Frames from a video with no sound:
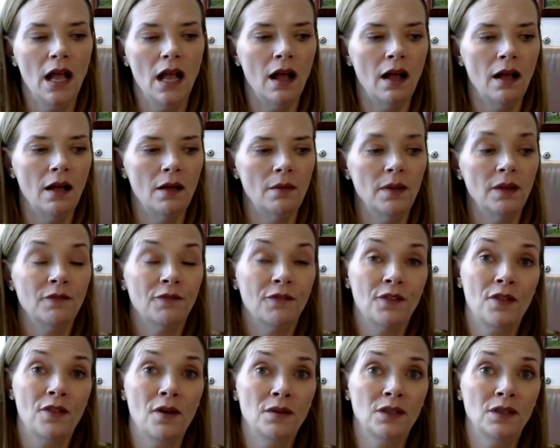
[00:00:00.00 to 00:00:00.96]
Um, and
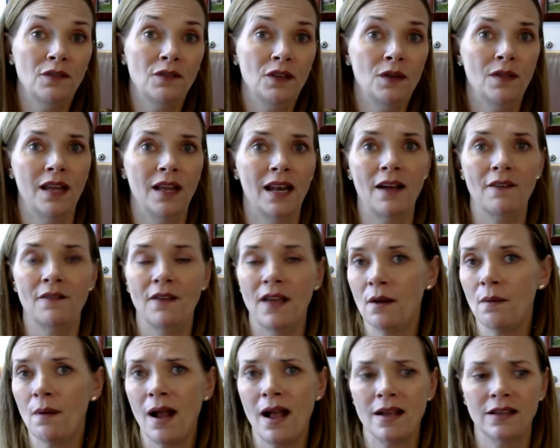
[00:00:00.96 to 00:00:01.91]
for those of you that have
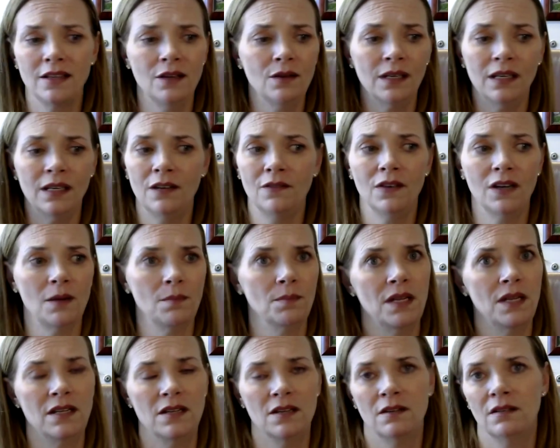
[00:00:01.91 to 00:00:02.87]
ARAG, you could even
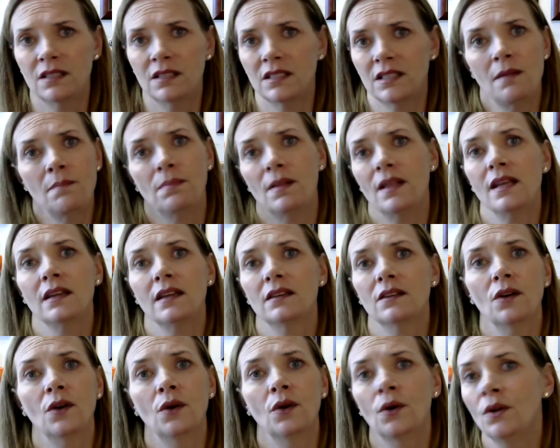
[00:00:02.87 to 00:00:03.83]
update your estate
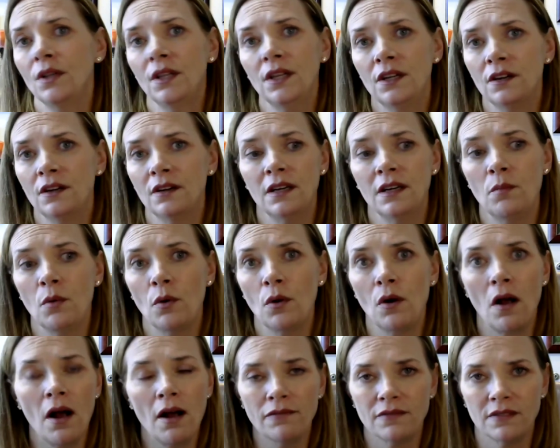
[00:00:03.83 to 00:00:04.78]
plan earlier and
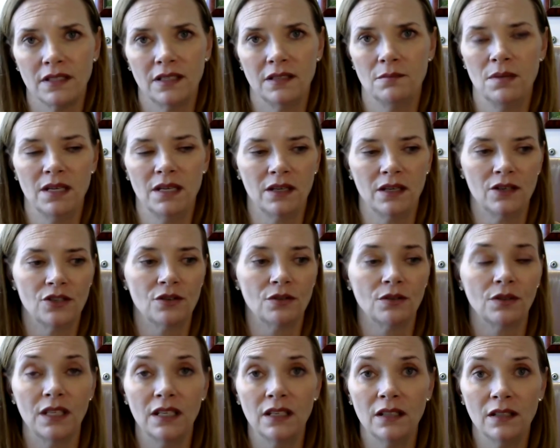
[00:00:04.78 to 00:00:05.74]
more often because your
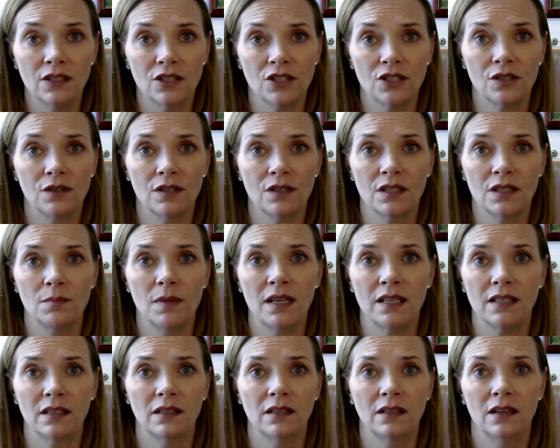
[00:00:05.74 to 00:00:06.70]
legal insurance
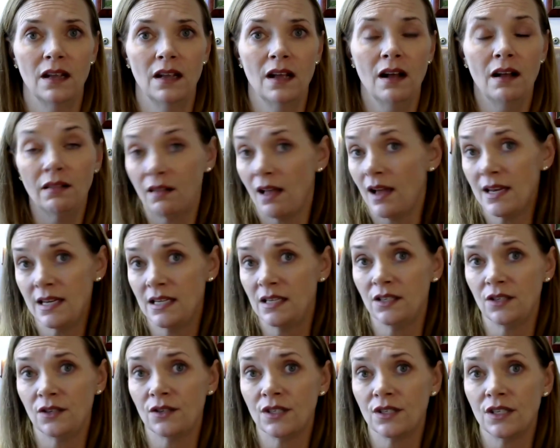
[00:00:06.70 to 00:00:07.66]
makes it a lot
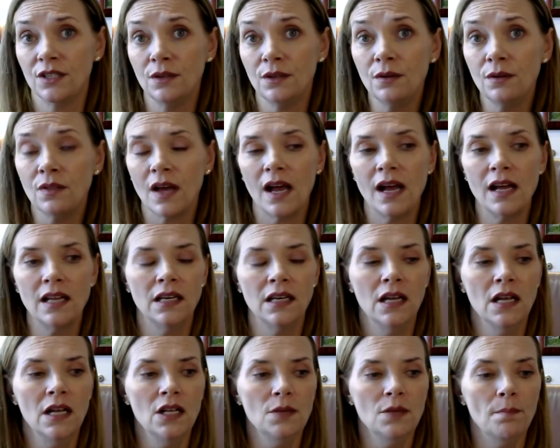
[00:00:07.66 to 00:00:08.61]
easier to do that.
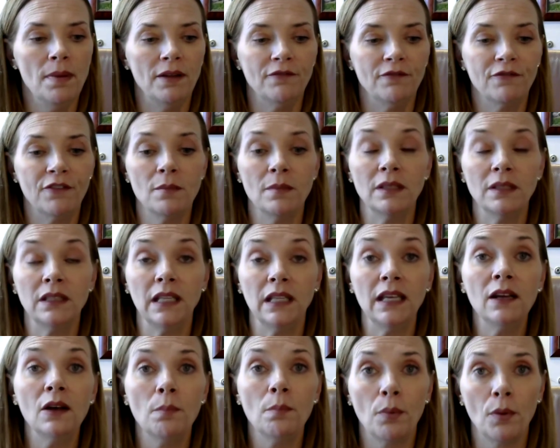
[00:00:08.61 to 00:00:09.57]
But from a
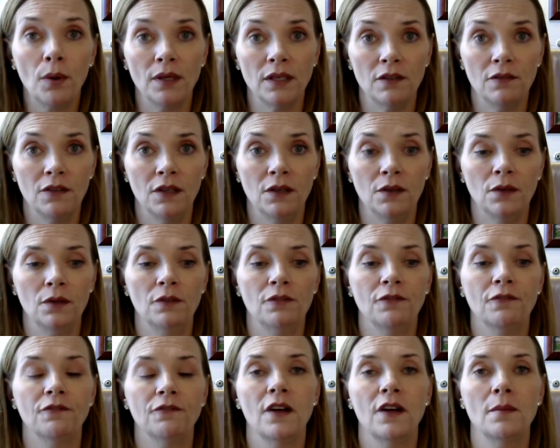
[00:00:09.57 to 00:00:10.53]
legal point of view,
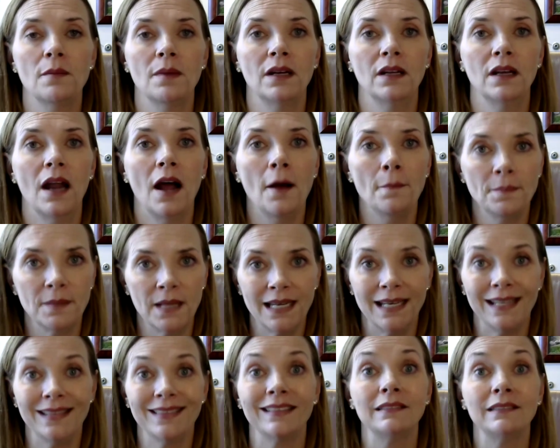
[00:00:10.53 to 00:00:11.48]
from an
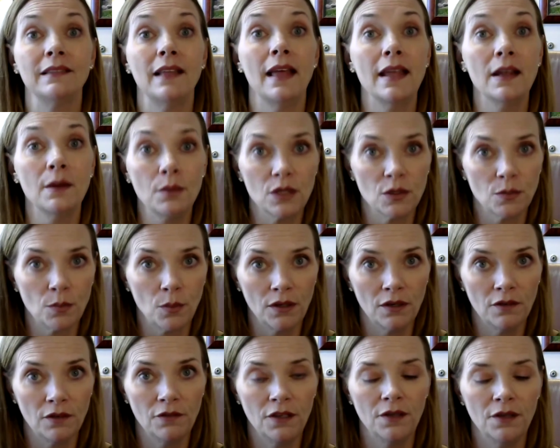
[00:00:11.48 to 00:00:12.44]
updating the language
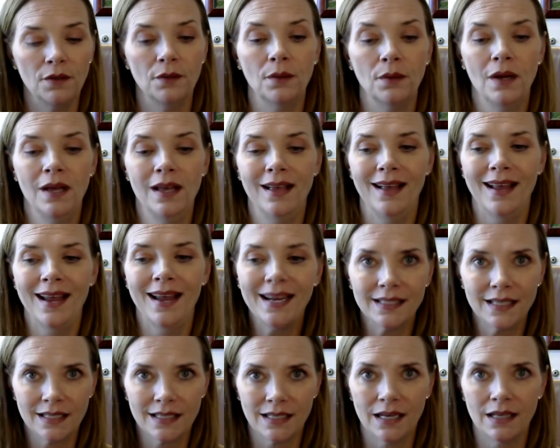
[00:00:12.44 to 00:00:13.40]
point of view,
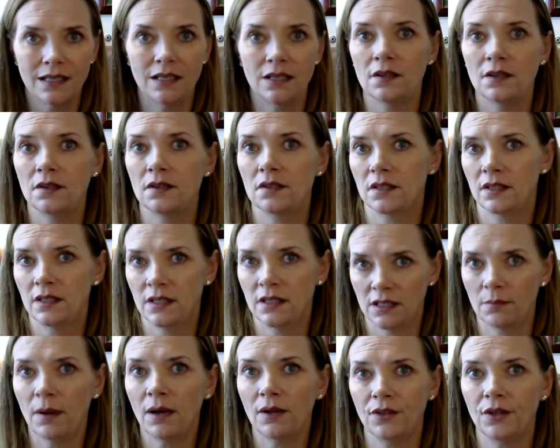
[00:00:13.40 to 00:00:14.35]
eight to 10 years is
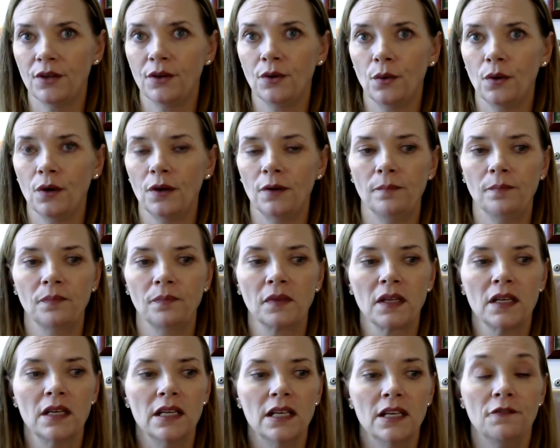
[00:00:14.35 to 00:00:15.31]
about the norm.
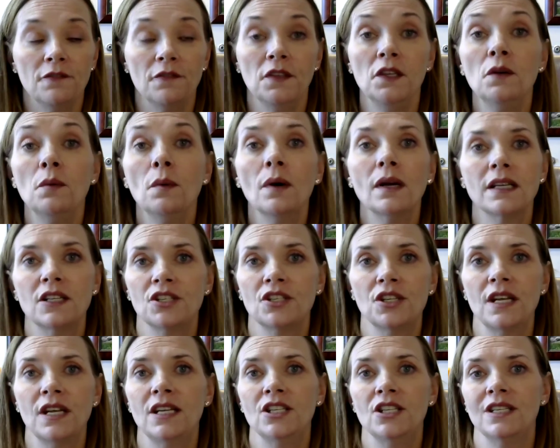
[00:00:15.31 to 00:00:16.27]
If you want to
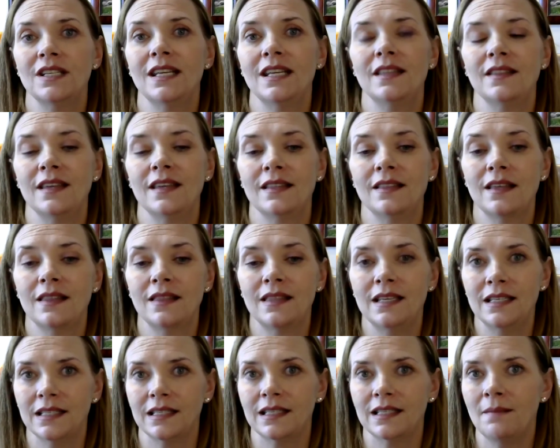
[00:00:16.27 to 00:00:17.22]
change anything that
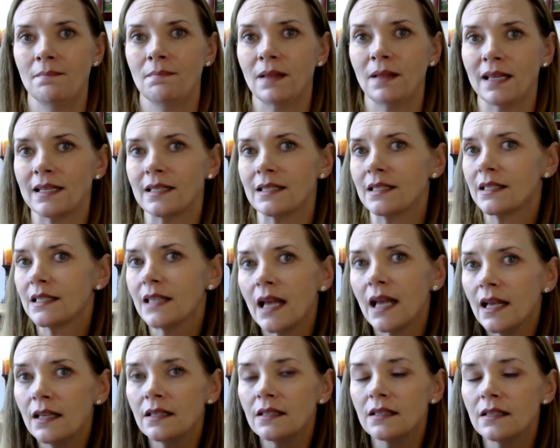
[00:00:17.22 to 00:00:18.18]
the estate plan
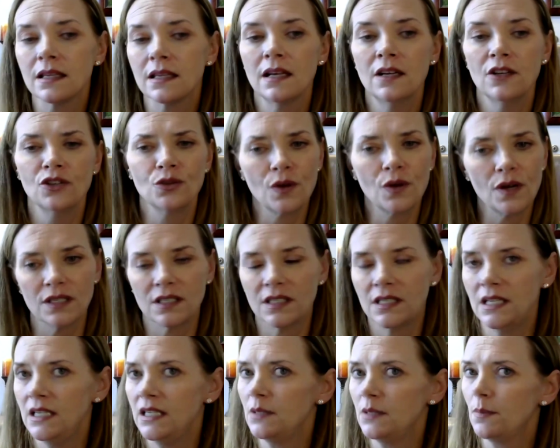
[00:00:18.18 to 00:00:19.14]
says,
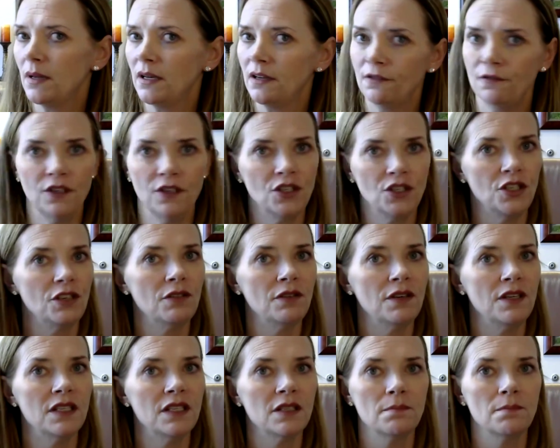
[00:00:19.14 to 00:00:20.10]
trustees,
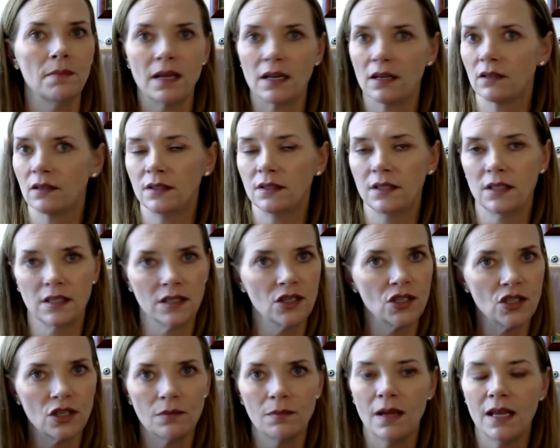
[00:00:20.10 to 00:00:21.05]
beneficiaries, medical
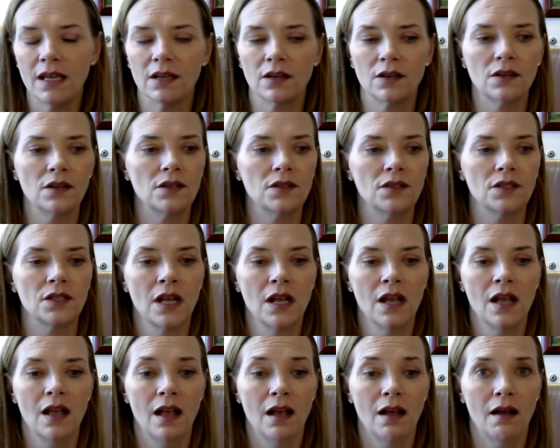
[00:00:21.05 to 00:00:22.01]
decision makers,
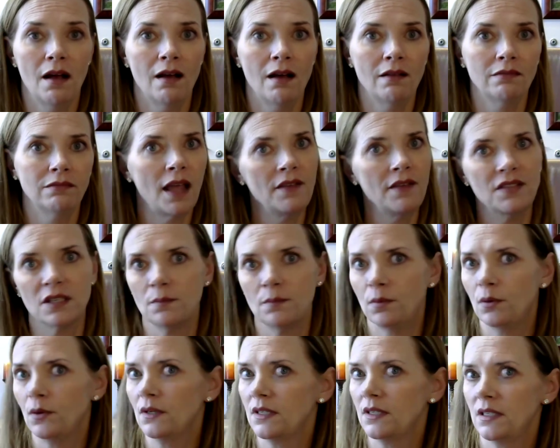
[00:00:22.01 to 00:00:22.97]
uh, life
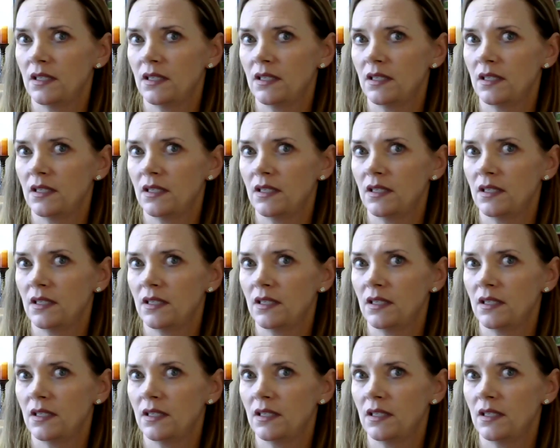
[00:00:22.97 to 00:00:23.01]
support